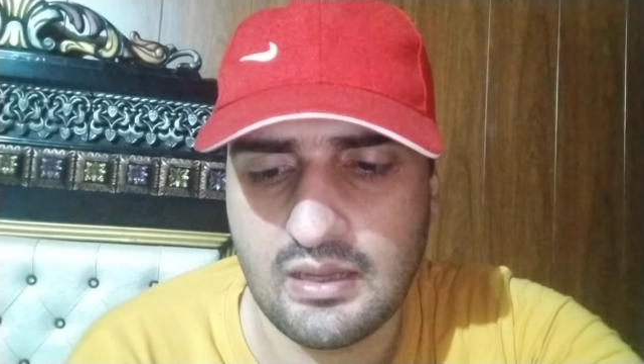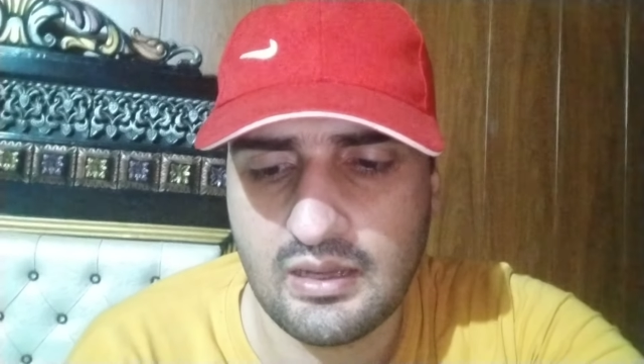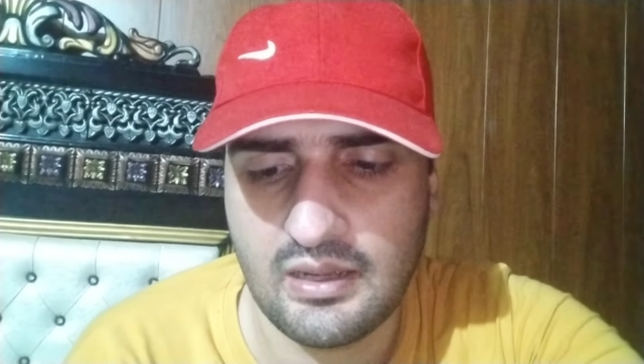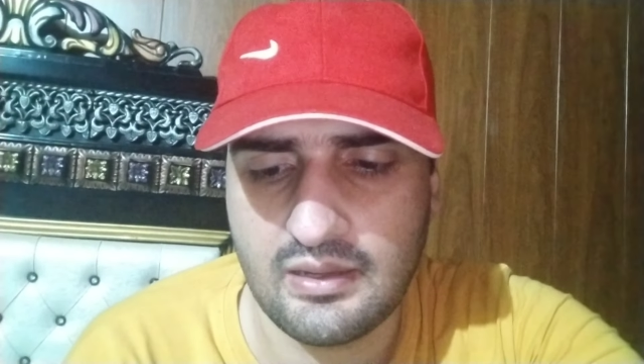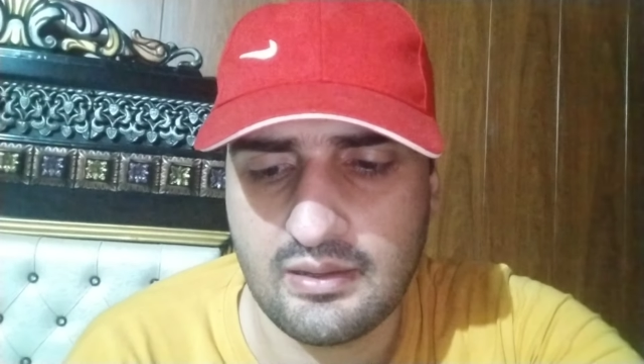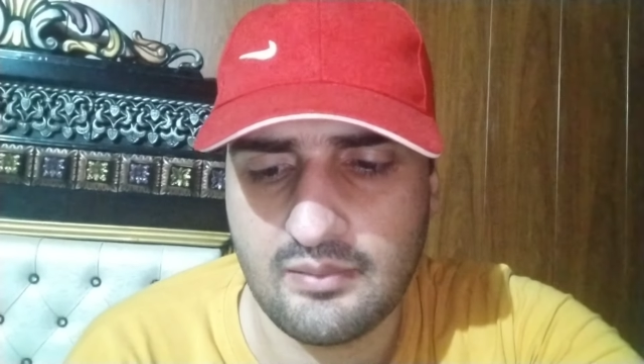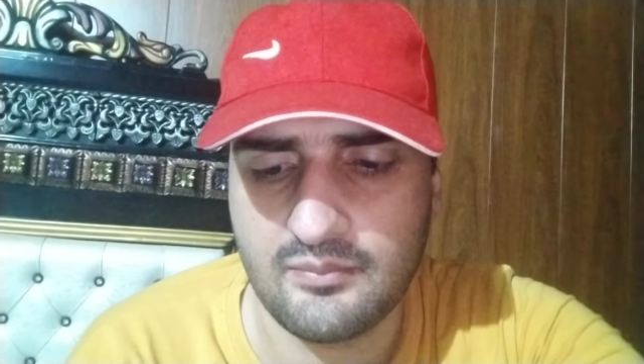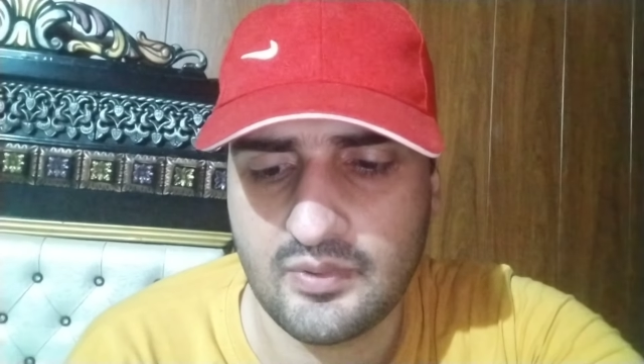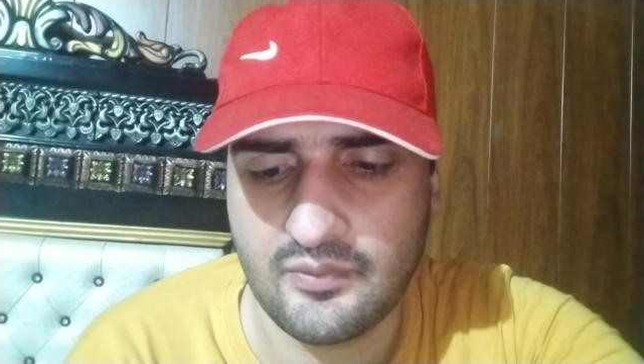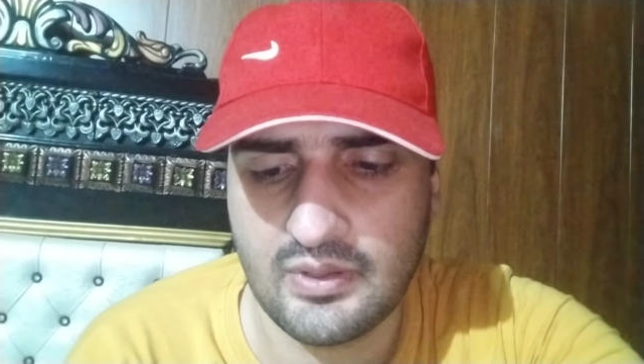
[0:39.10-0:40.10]
I
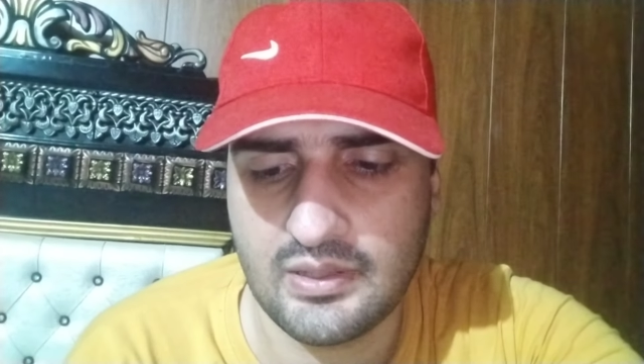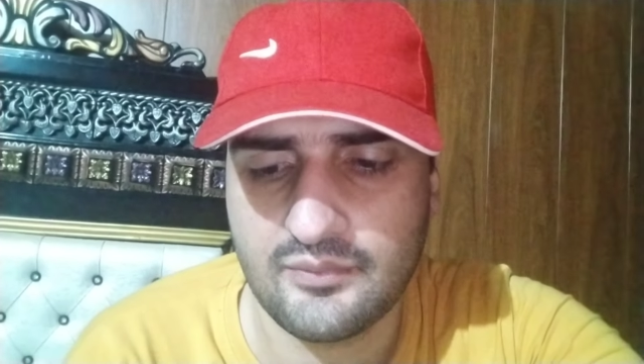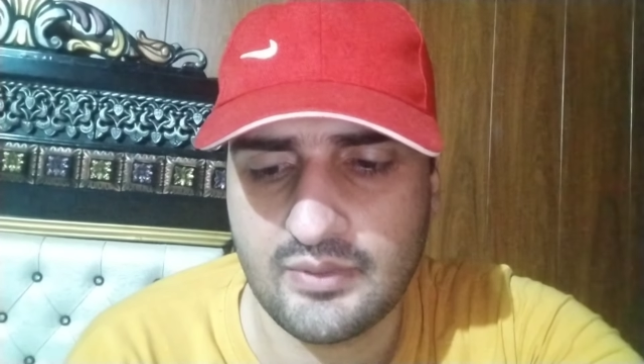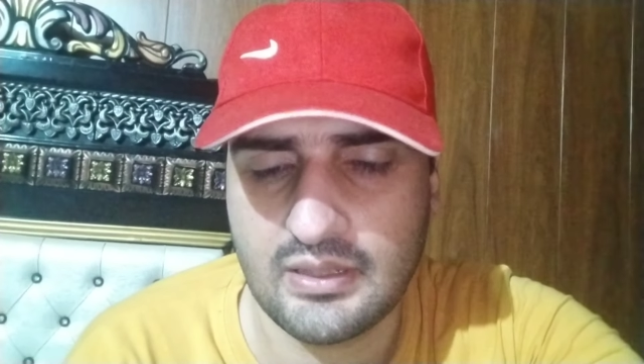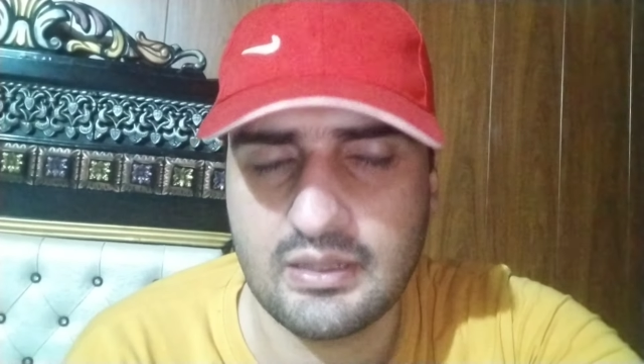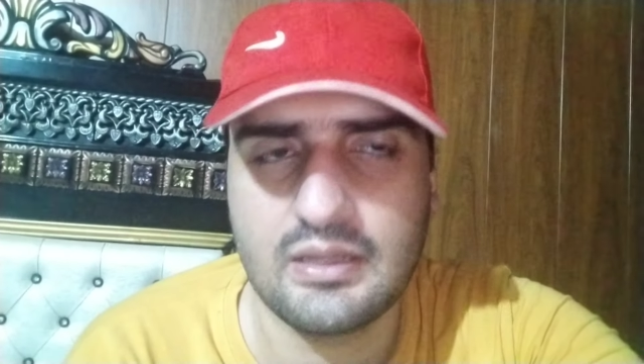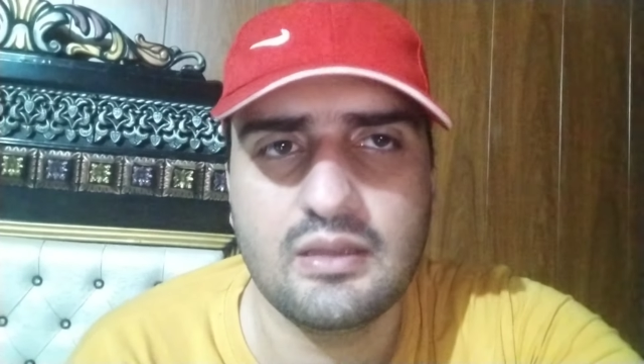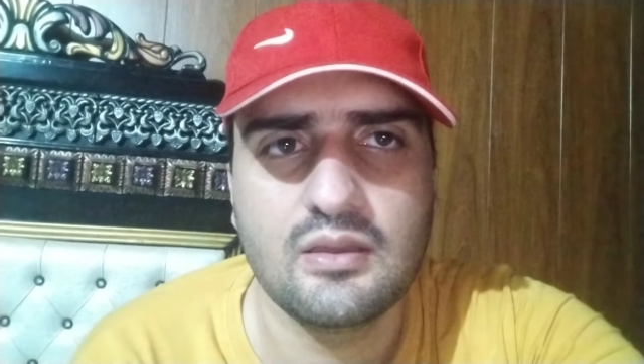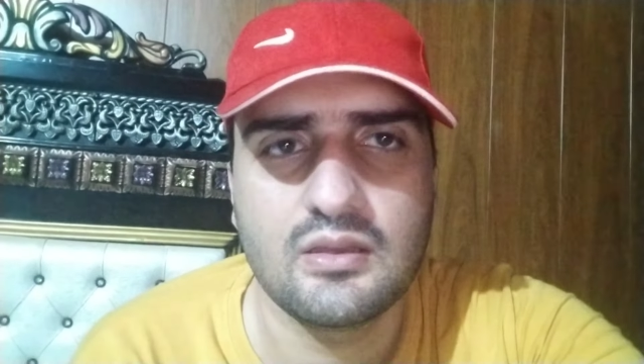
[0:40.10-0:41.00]
am really